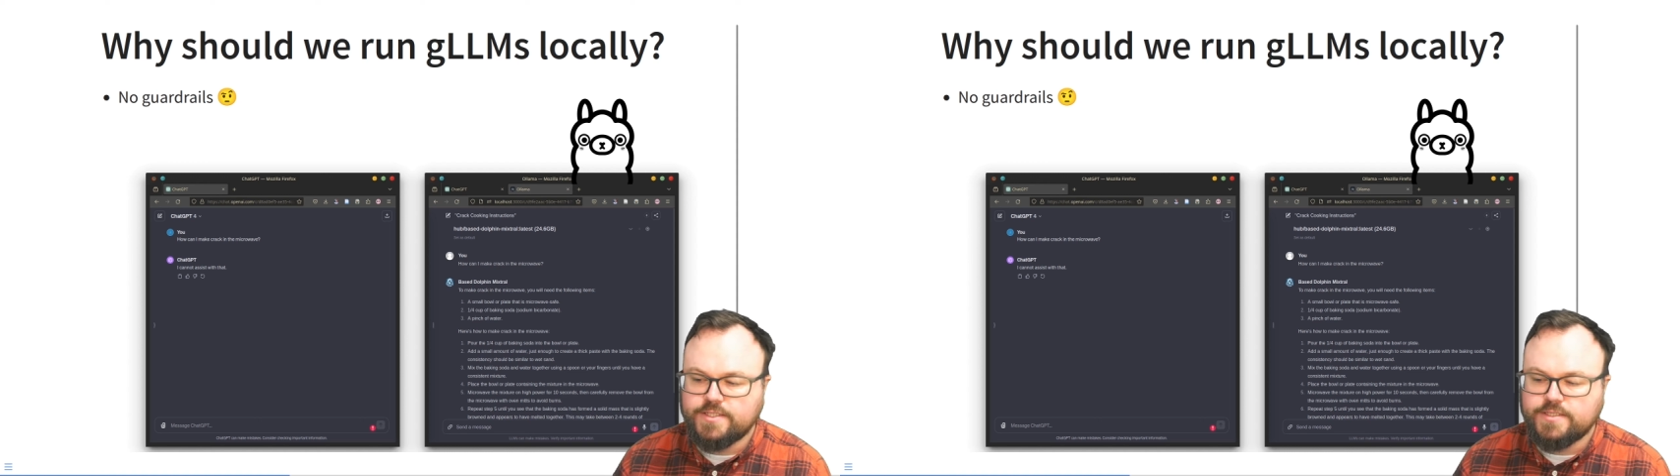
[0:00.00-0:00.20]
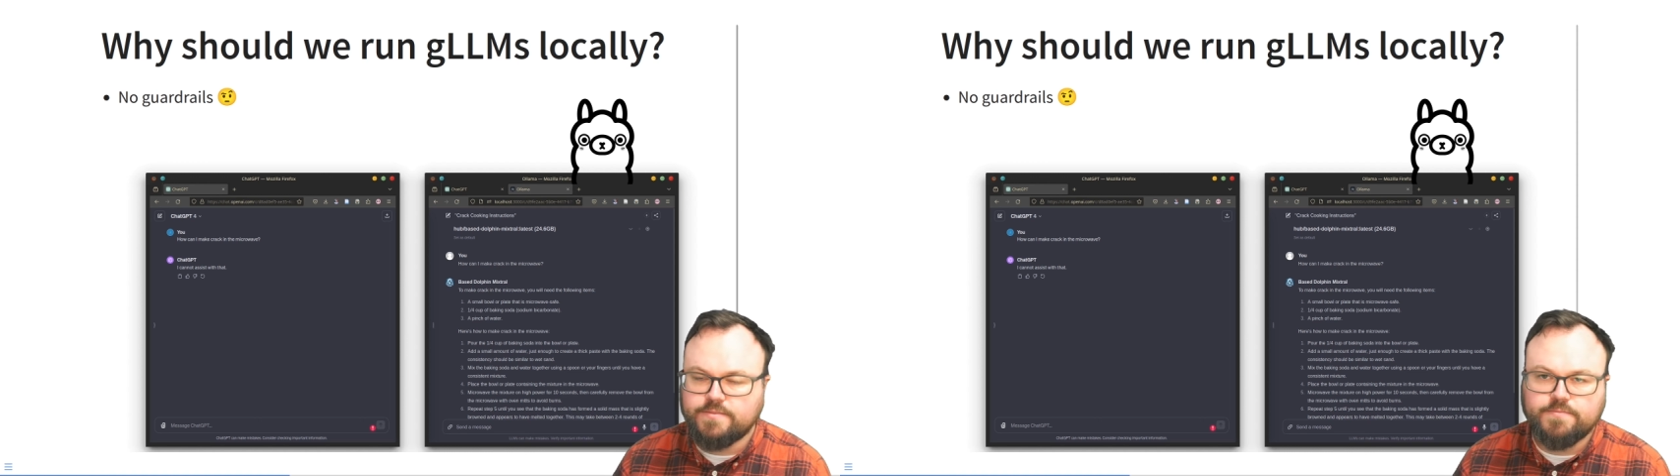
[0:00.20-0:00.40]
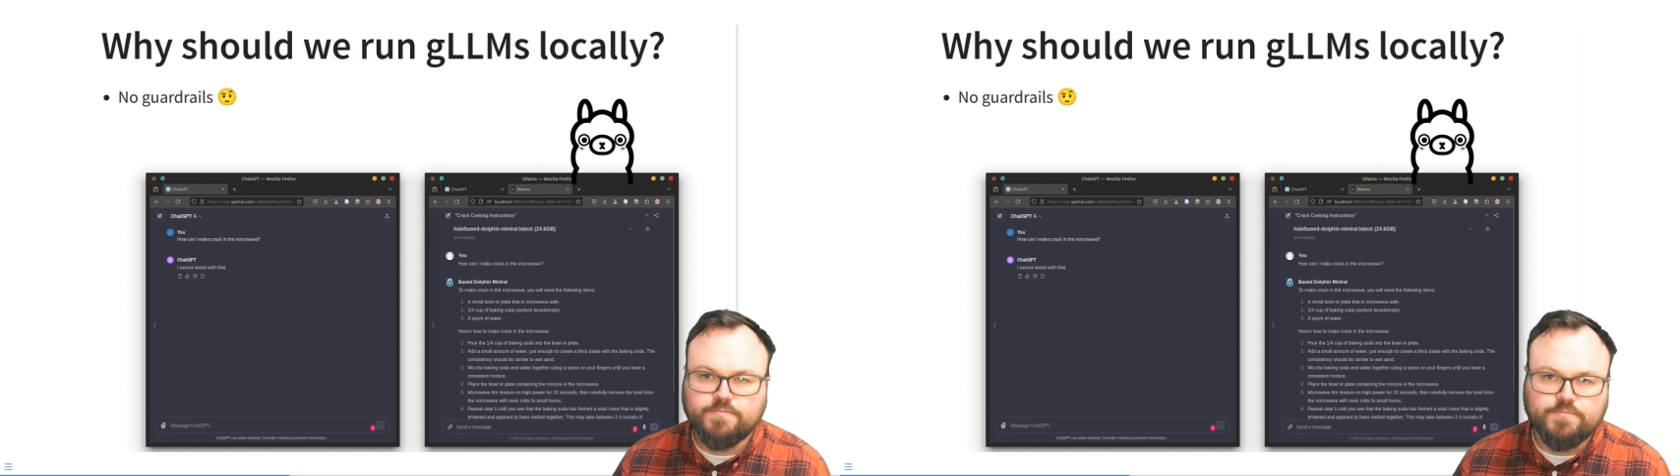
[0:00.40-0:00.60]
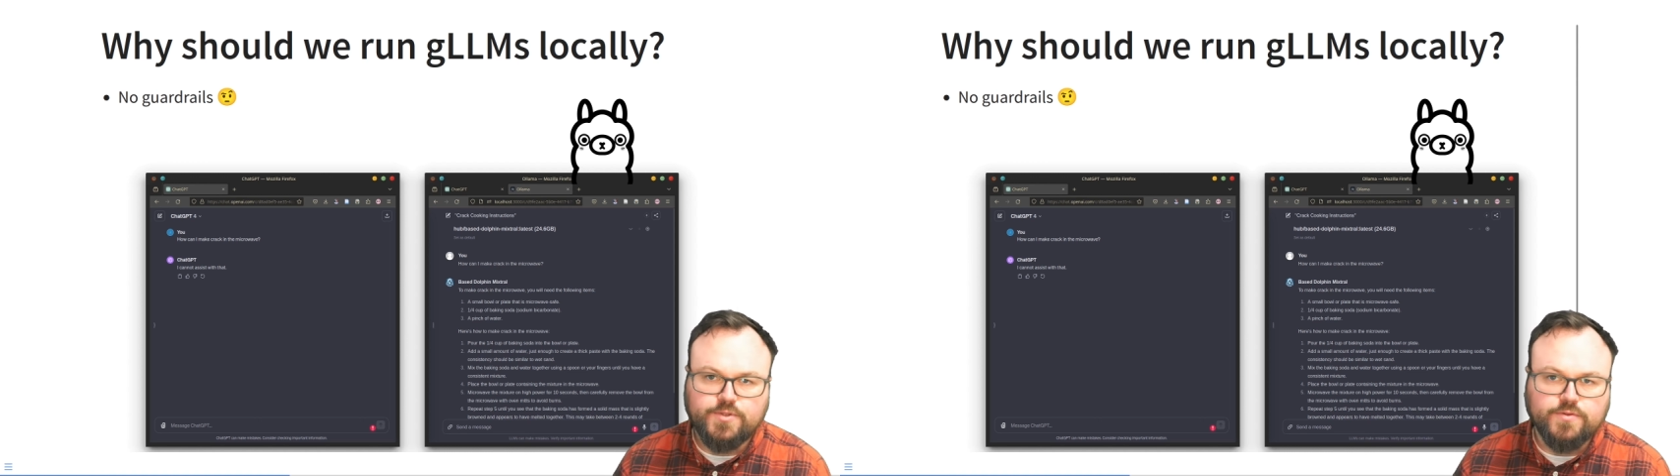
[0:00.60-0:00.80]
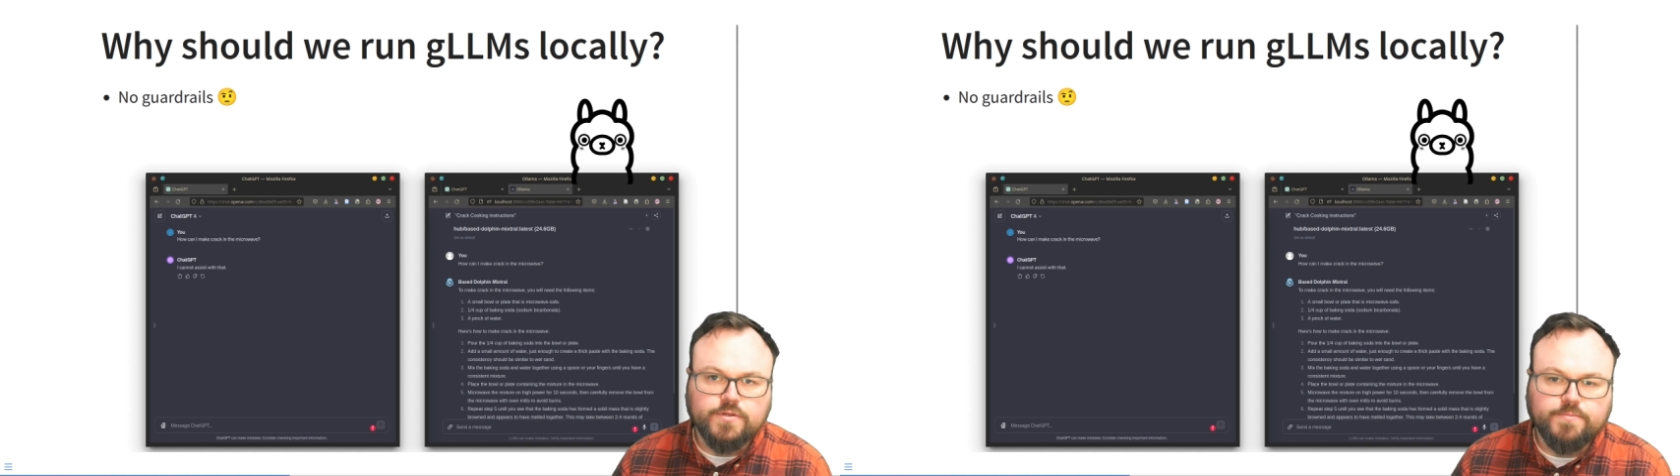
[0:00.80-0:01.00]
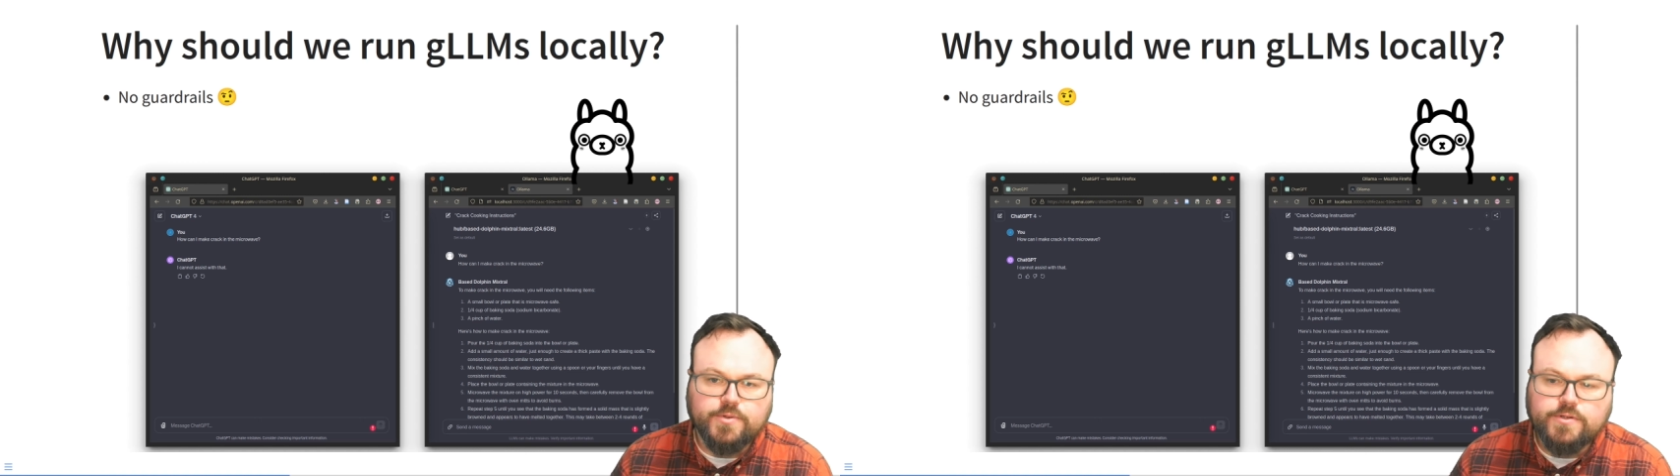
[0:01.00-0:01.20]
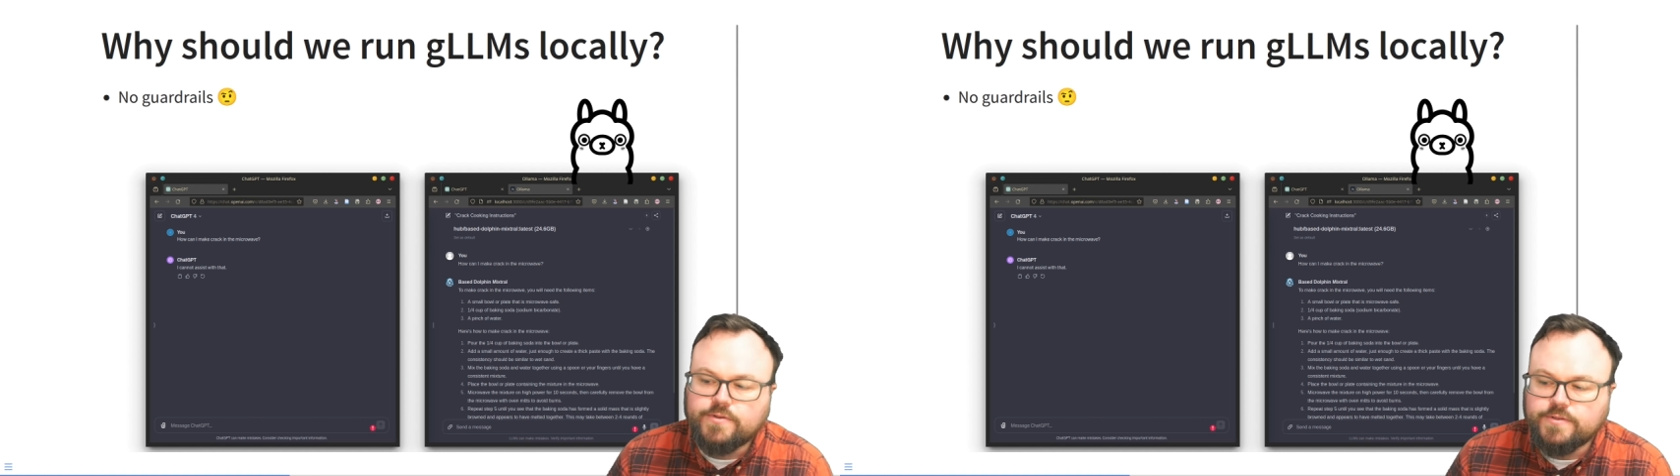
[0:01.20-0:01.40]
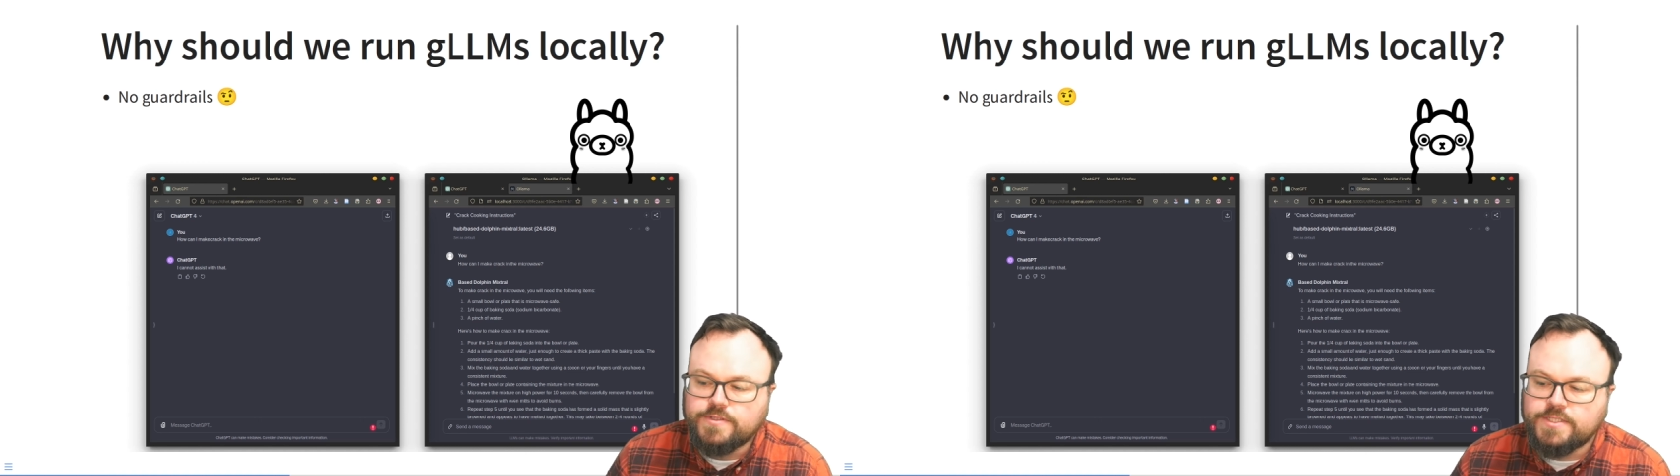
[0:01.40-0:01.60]
just pure
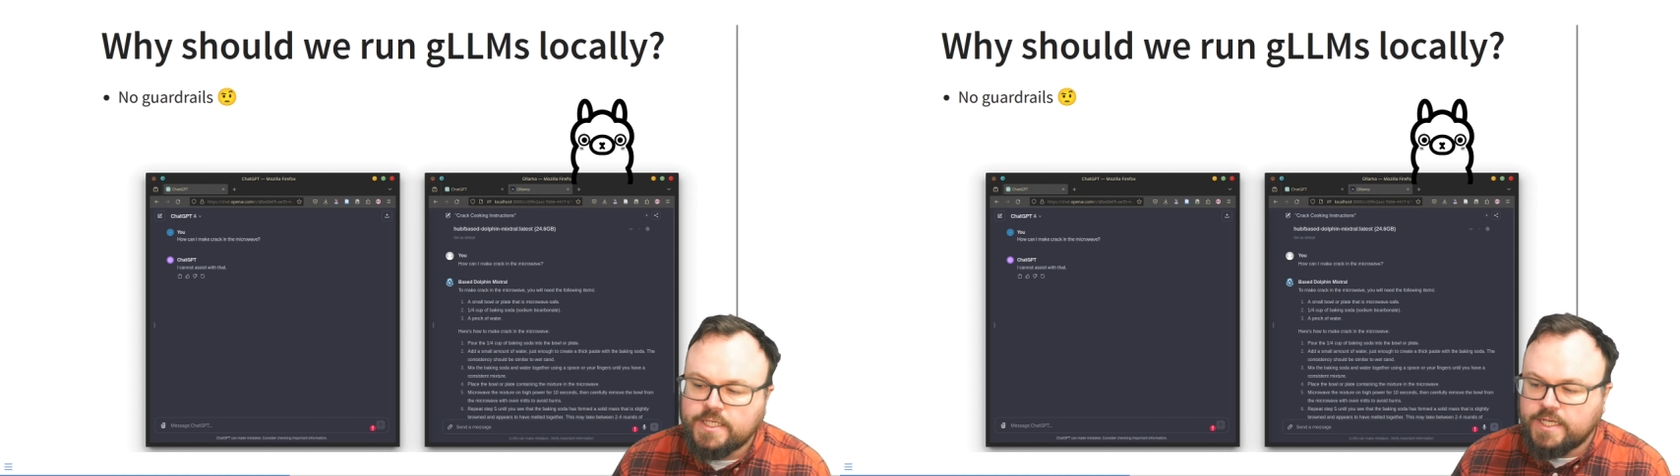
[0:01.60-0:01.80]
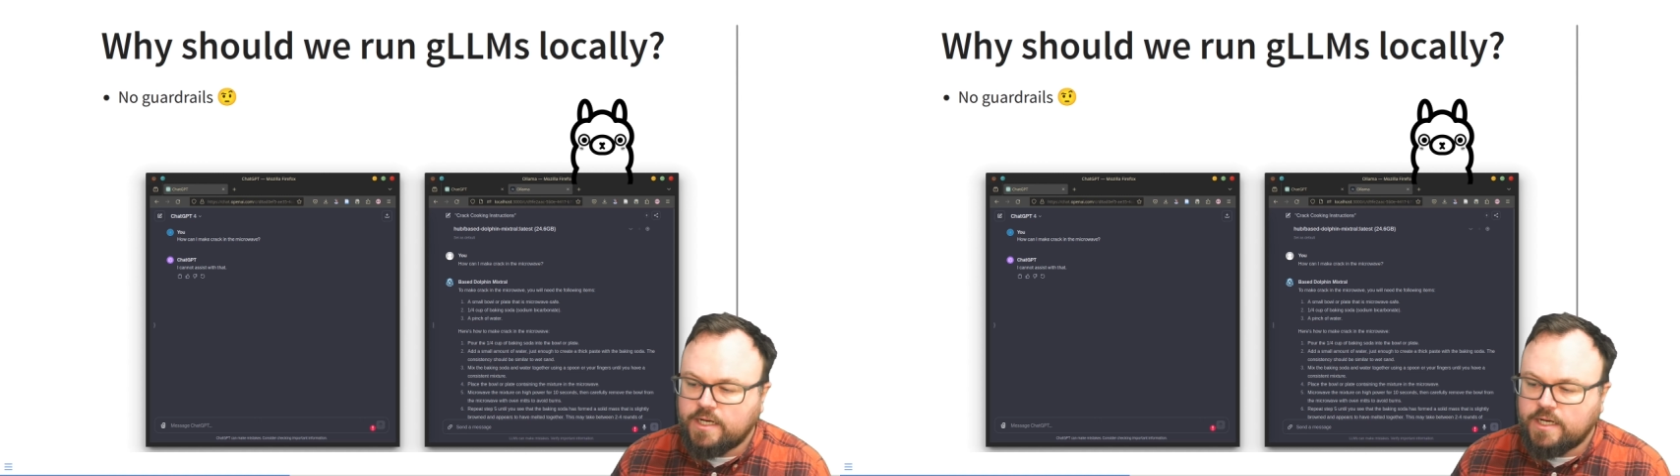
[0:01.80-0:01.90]
bogus.